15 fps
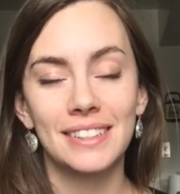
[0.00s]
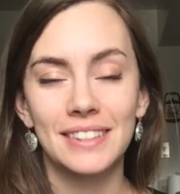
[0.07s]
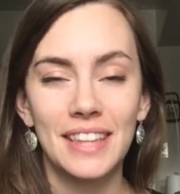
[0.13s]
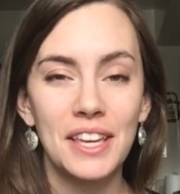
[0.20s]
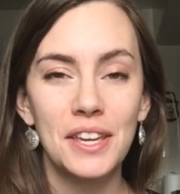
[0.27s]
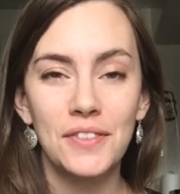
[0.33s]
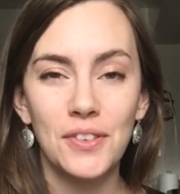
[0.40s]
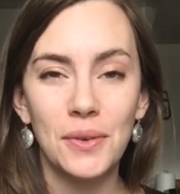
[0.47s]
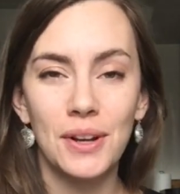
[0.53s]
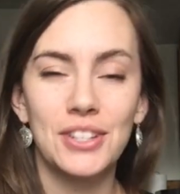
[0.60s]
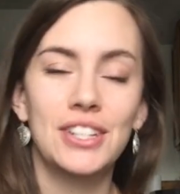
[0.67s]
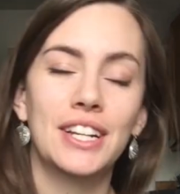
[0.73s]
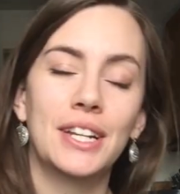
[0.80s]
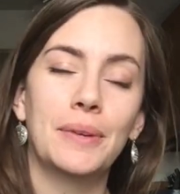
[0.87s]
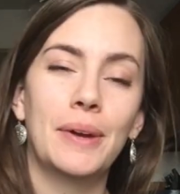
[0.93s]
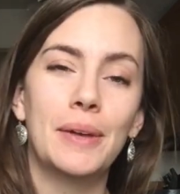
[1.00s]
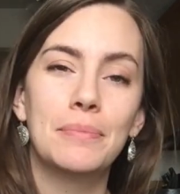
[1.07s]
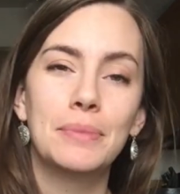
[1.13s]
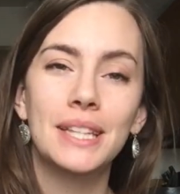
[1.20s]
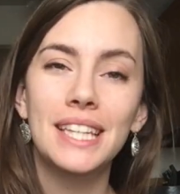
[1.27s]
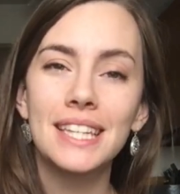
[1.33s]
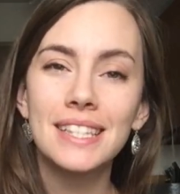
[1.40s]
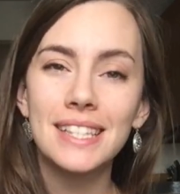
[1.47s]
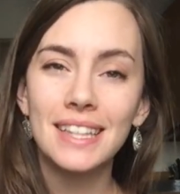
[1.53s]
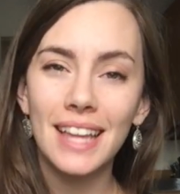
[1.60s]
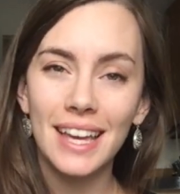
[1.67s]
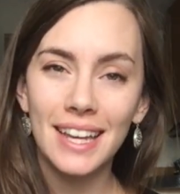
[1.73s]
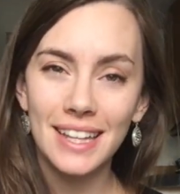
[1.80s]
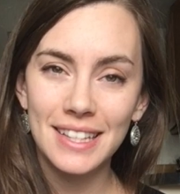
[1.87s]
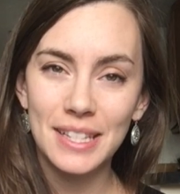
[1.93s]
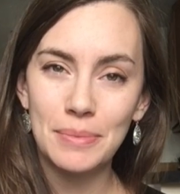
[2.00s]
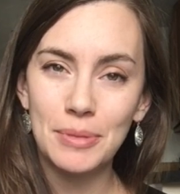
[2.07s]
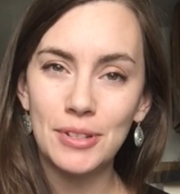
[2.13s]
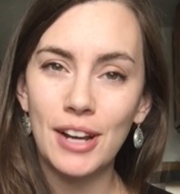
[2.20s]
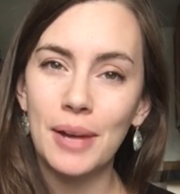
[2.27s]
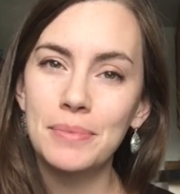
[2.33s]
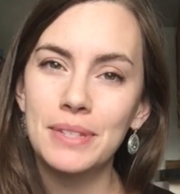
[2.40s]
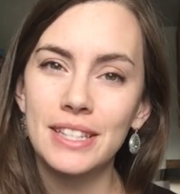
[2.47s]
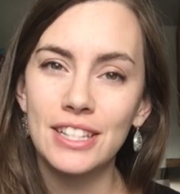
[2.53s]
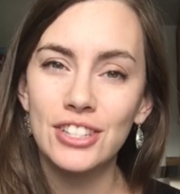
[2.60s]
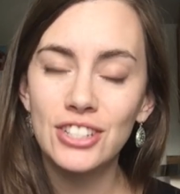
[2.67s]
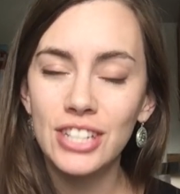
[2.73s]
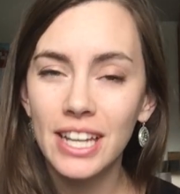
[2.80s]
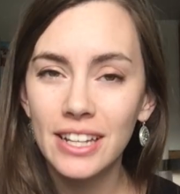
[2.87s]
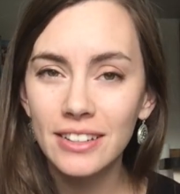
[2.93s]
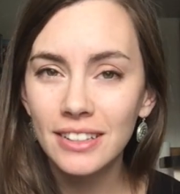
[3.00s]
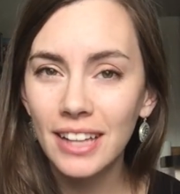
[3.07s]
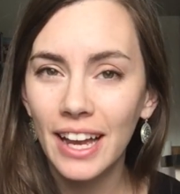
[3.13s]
Thank you for watching anyway. Please like and subscribe to this channel.